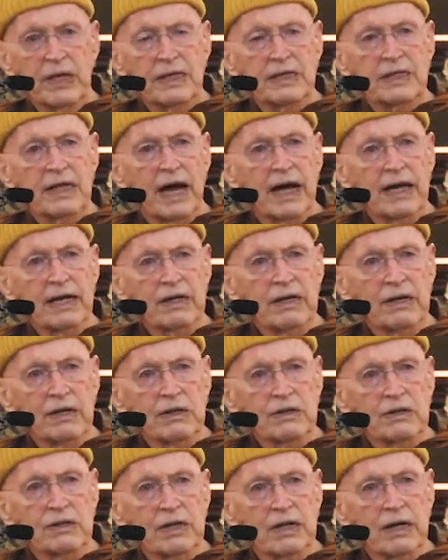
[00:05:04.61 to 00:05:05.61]
Thai
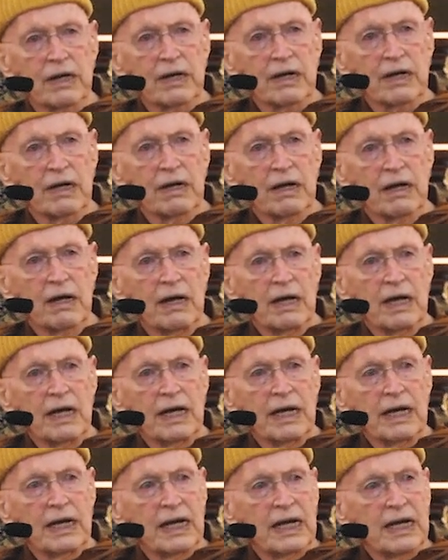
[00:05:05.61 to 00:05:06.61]
culture
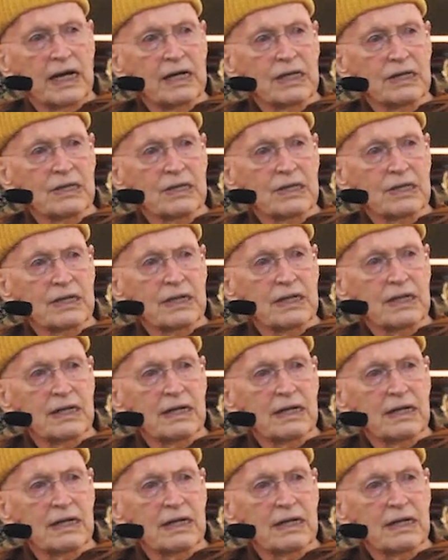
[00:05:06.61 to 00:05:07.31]
is